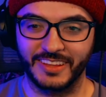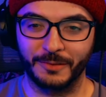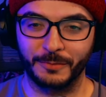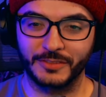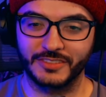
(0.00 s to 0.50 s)

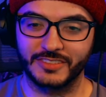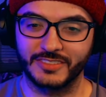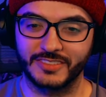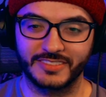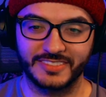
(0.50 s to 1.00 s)
It
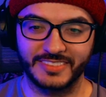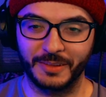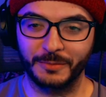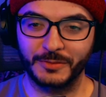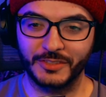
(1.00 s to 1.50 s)
was
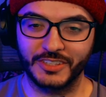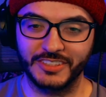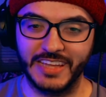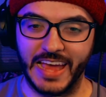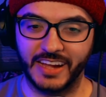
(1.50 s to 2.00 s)
it was a
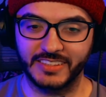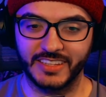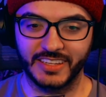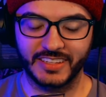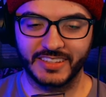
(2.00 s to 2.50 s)
good
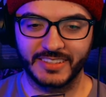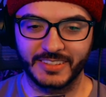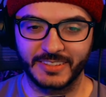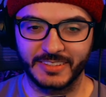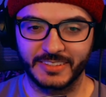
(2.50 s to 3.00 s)
tactic.
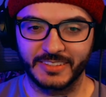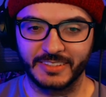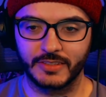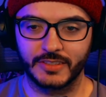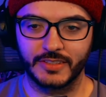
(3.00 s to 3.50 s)

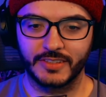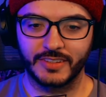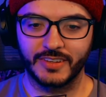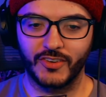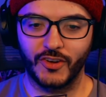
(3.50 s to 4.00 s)

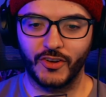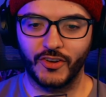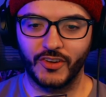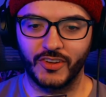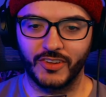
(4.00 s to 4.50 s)

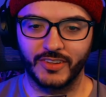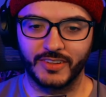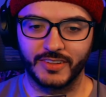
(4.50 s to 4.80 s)
Aww.